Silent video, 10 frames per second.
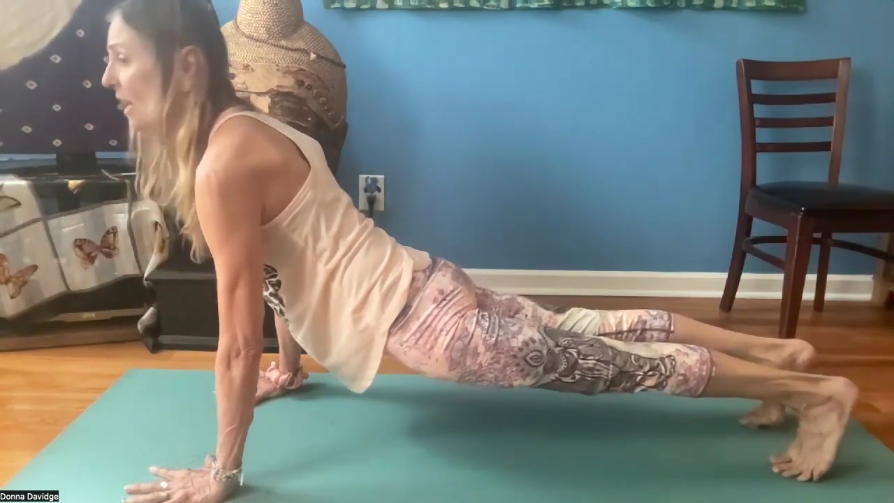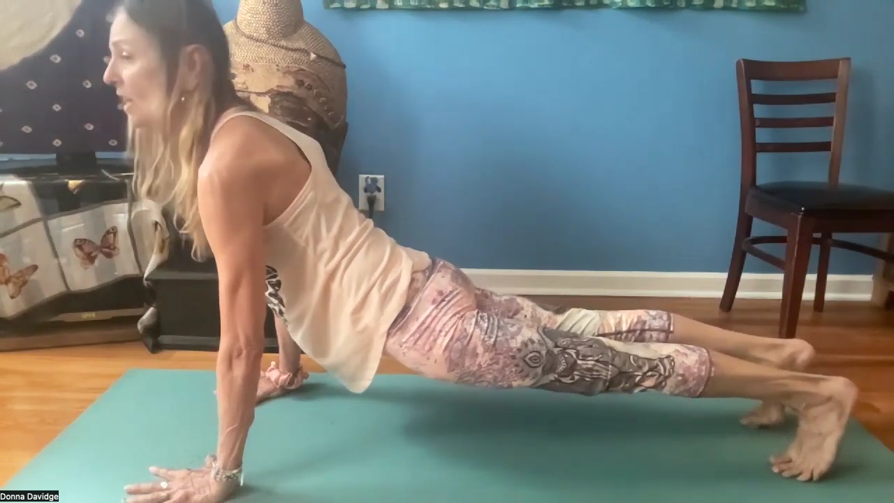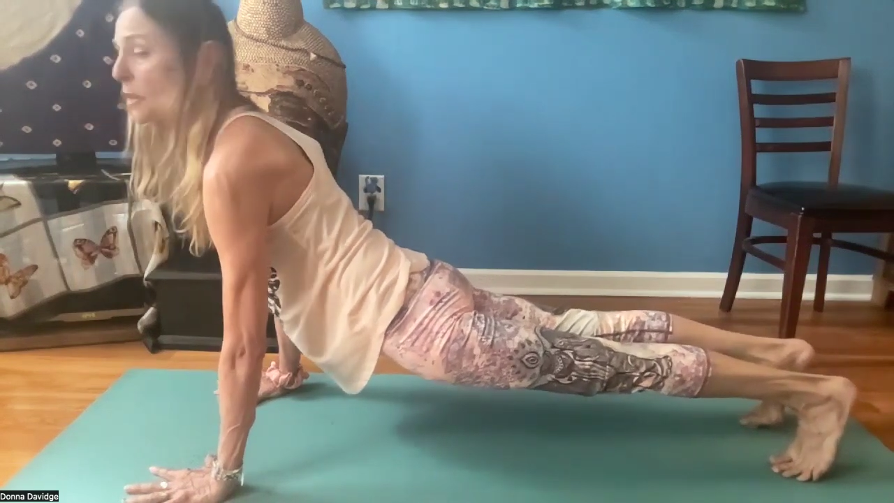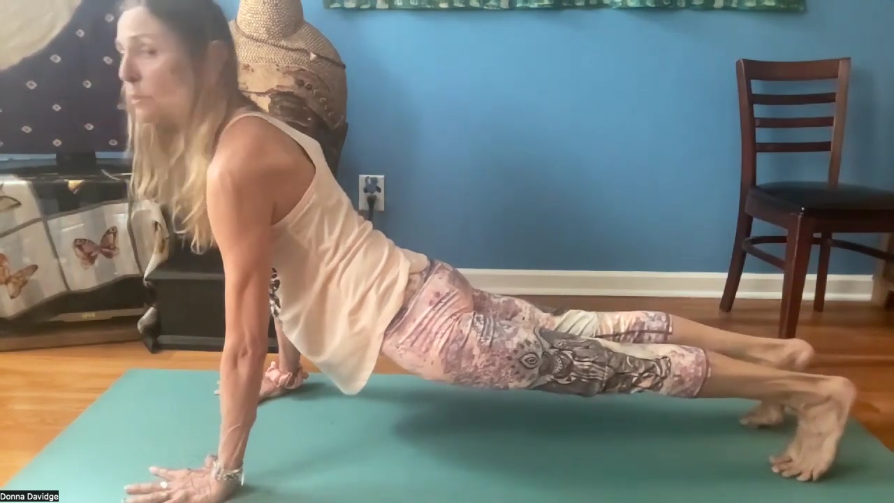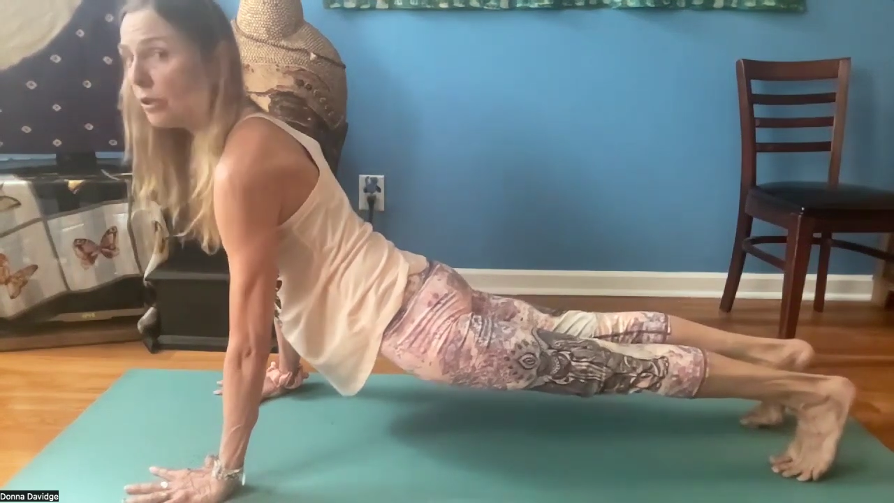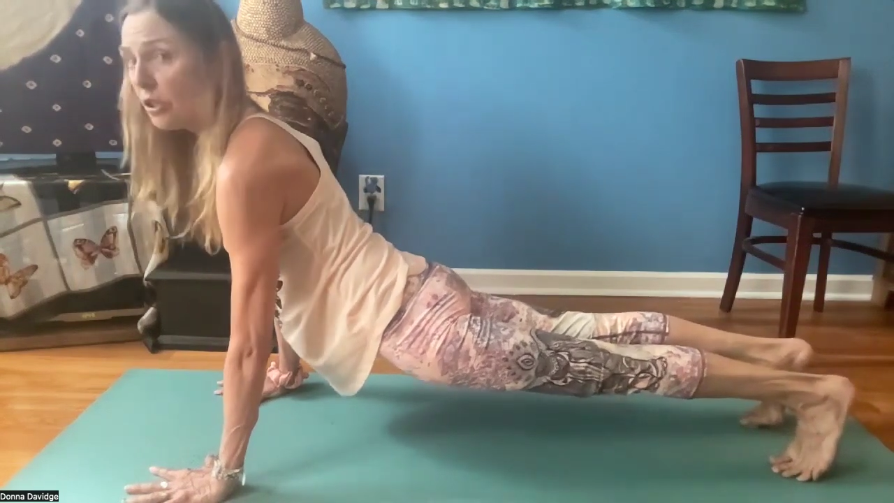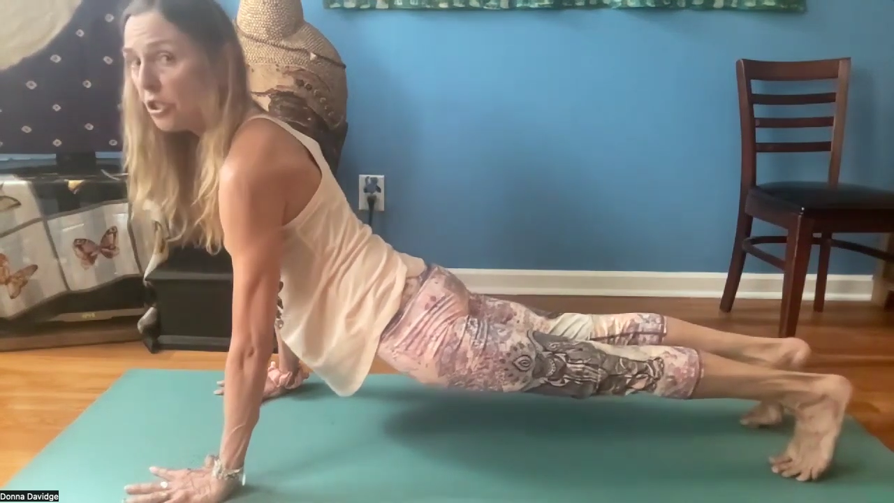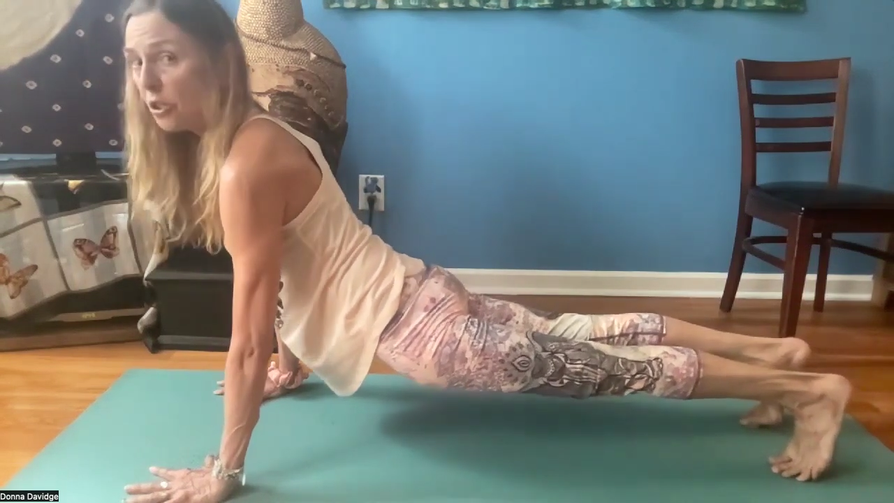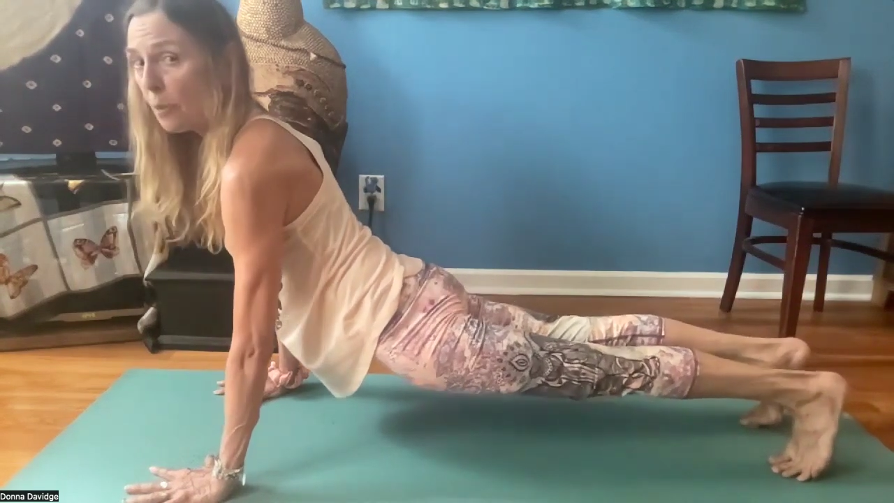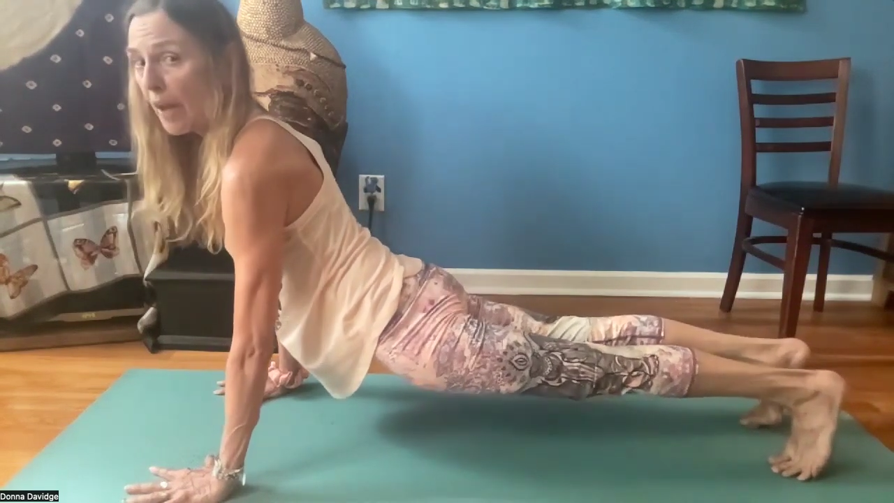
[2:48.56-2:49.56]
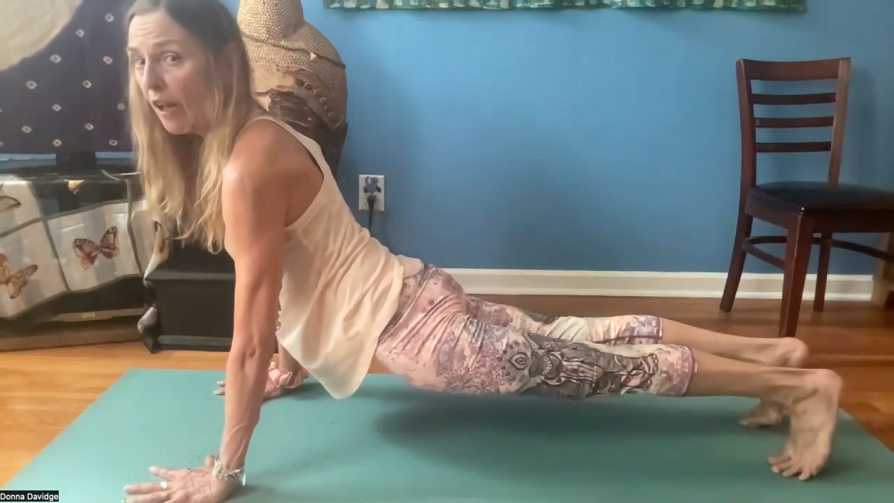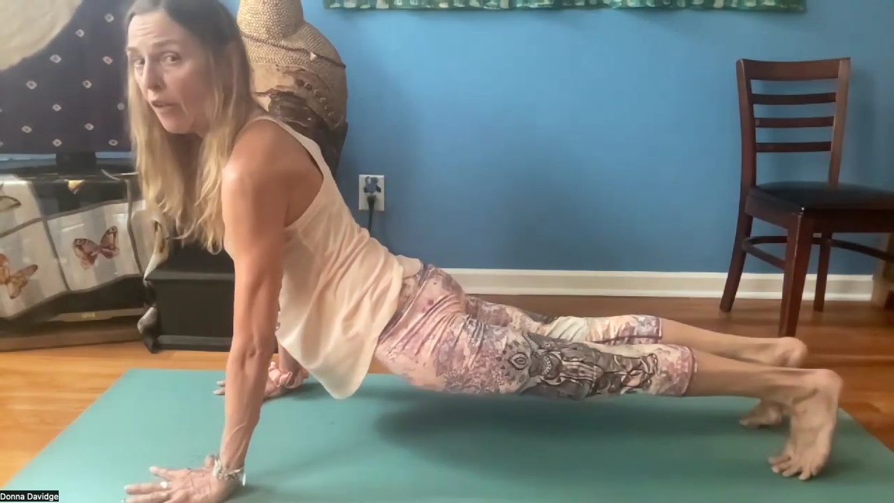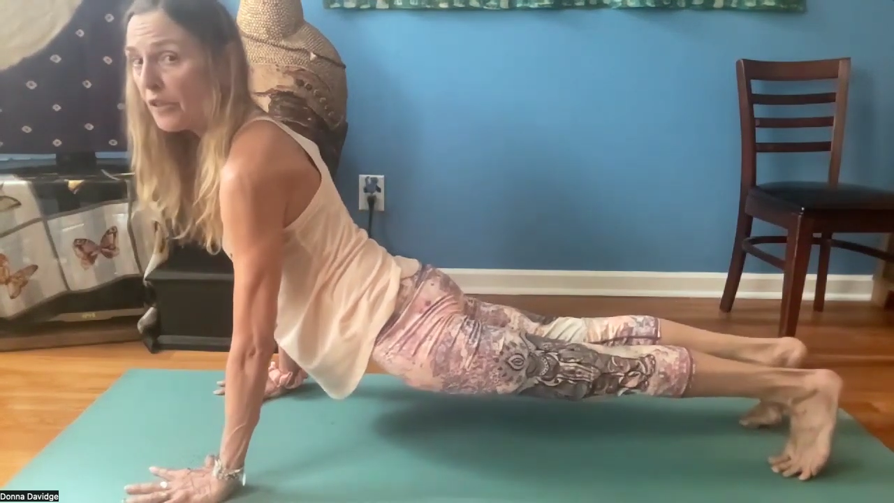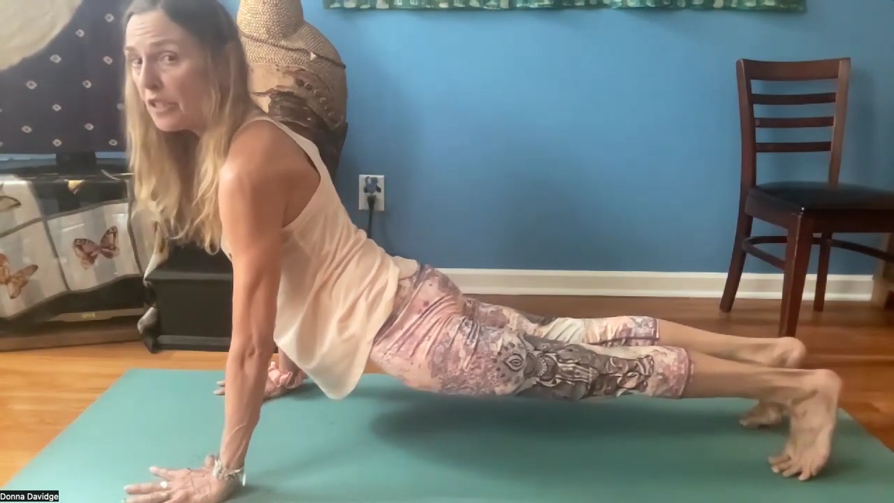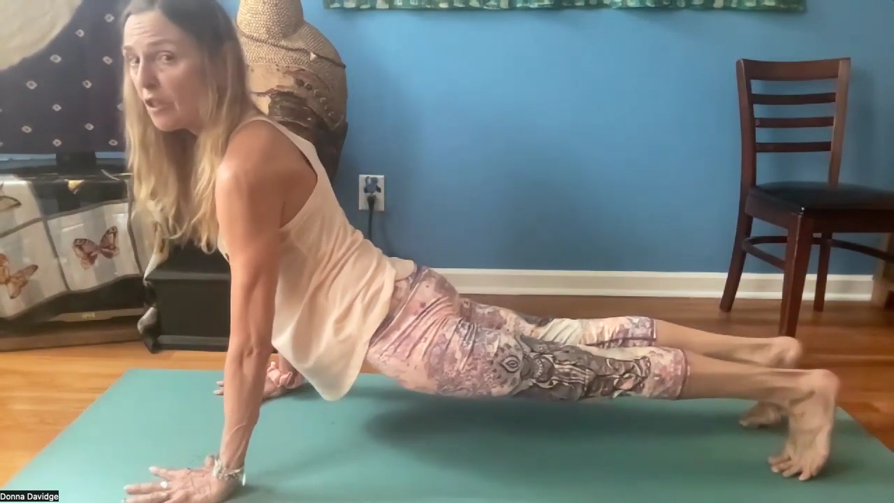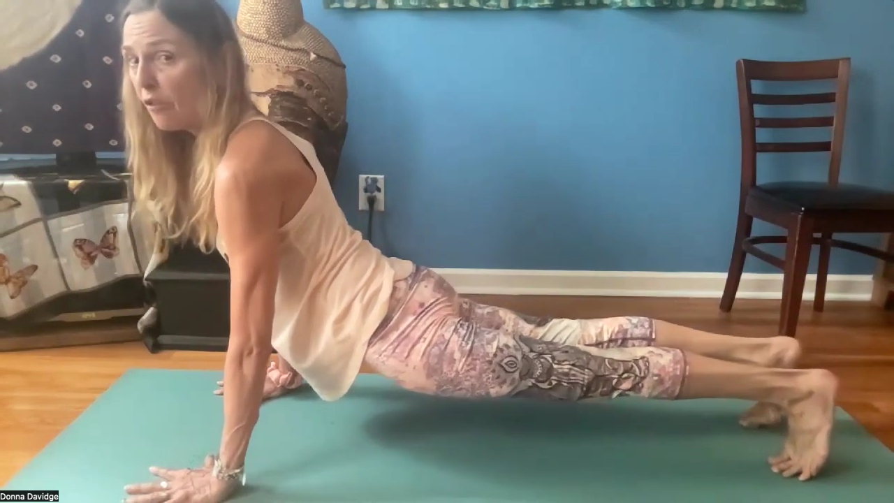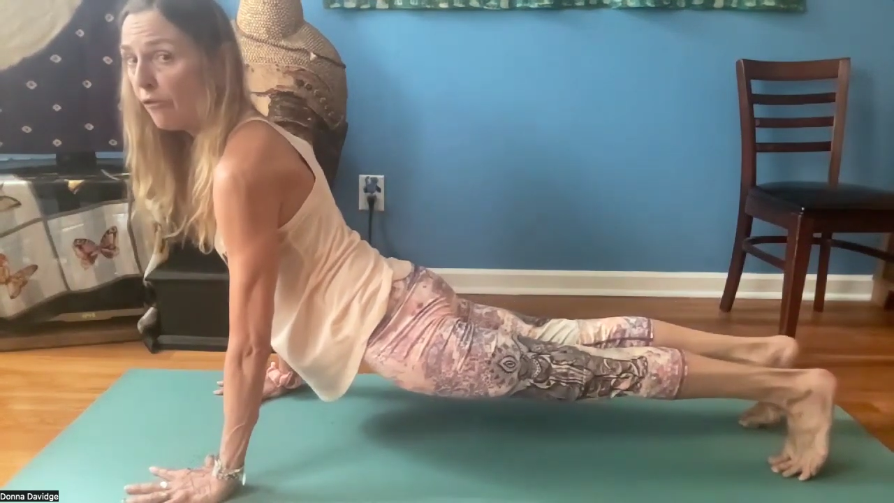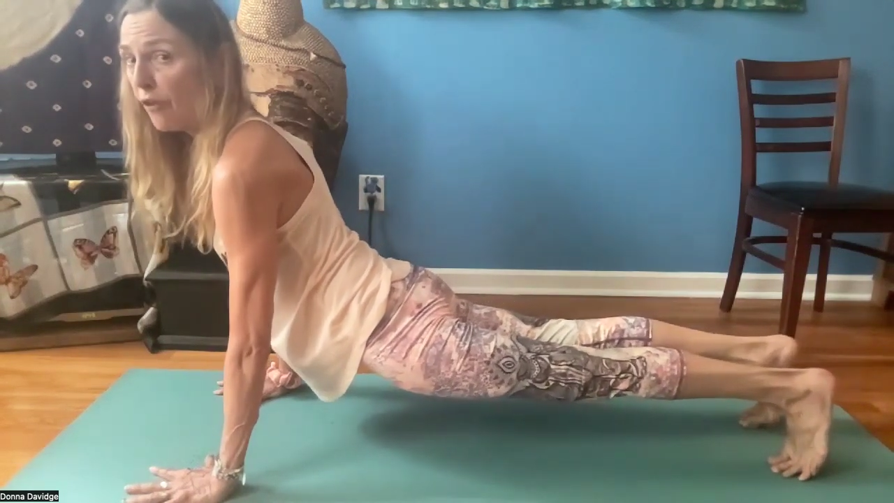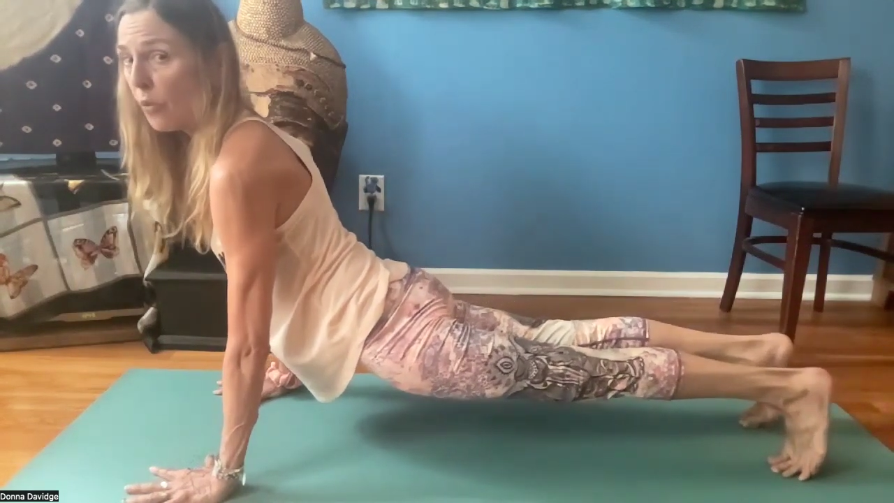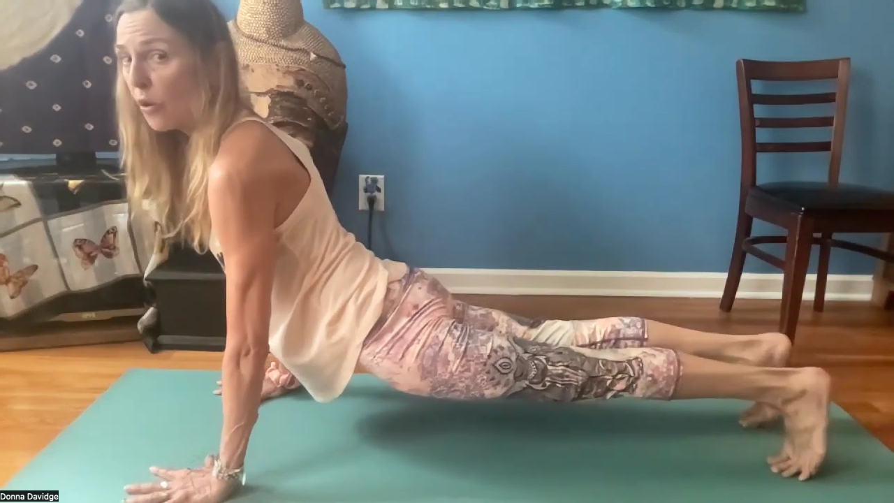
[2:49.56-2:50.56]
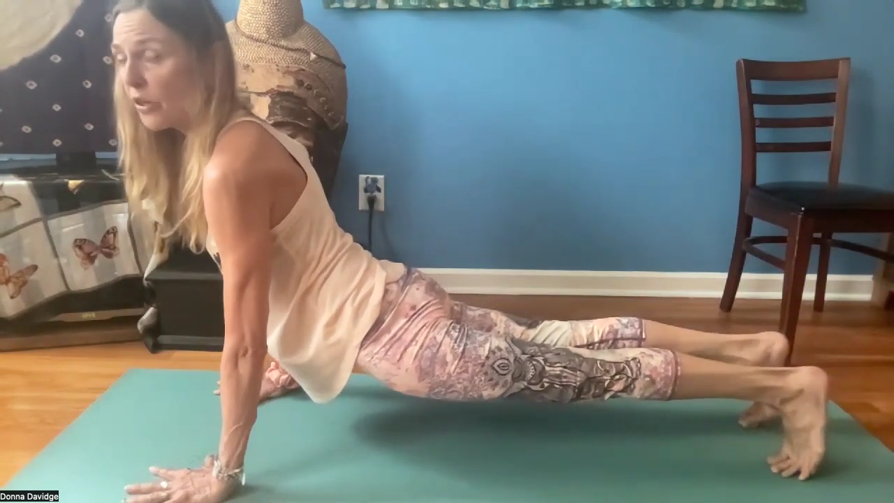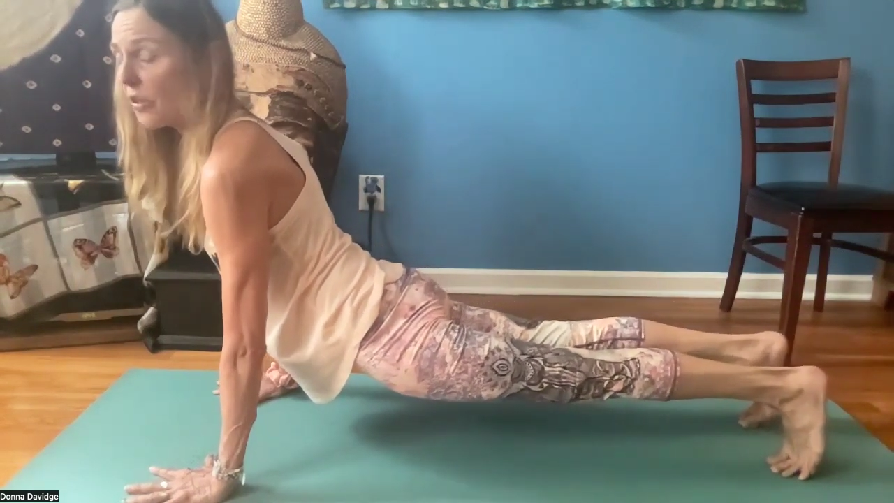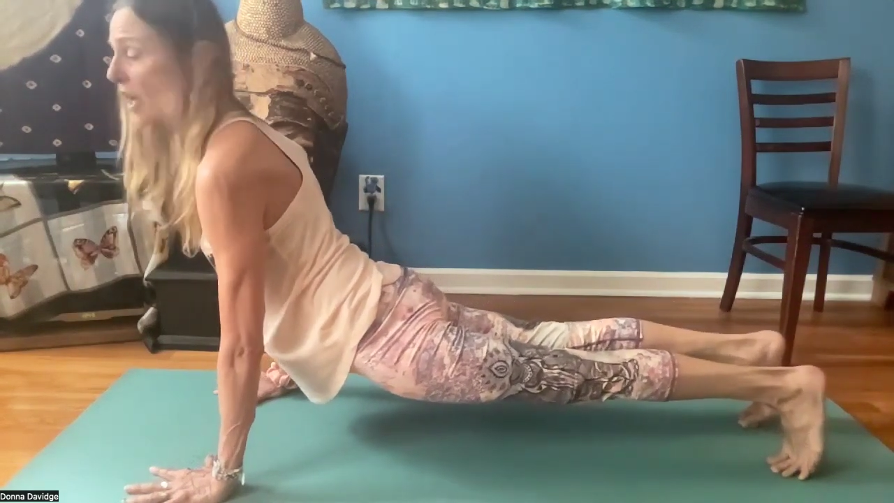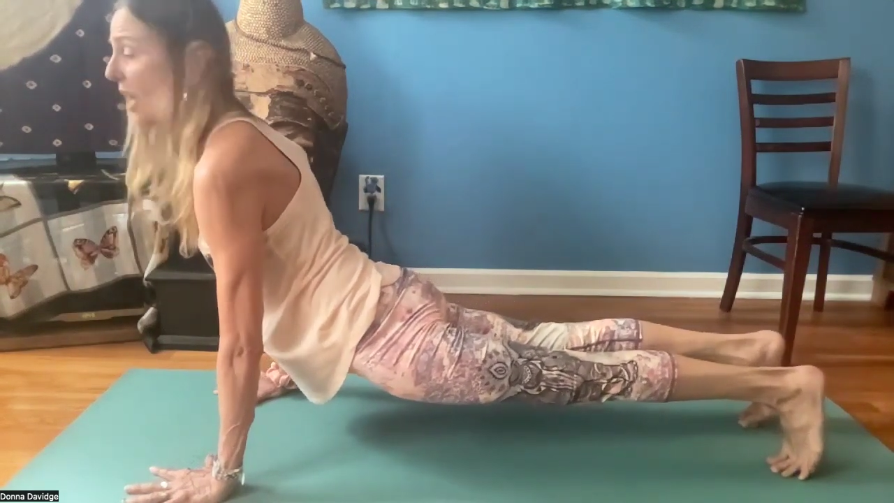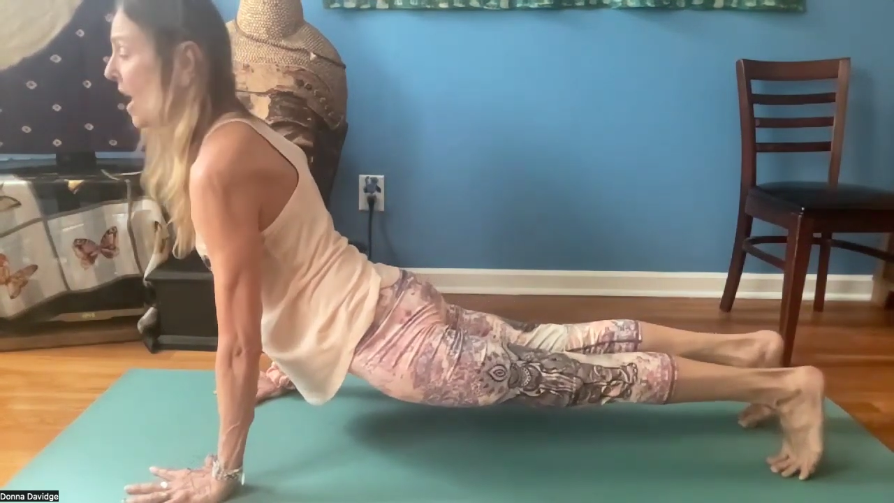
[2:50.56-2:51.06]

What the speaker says: is push your pelvis forward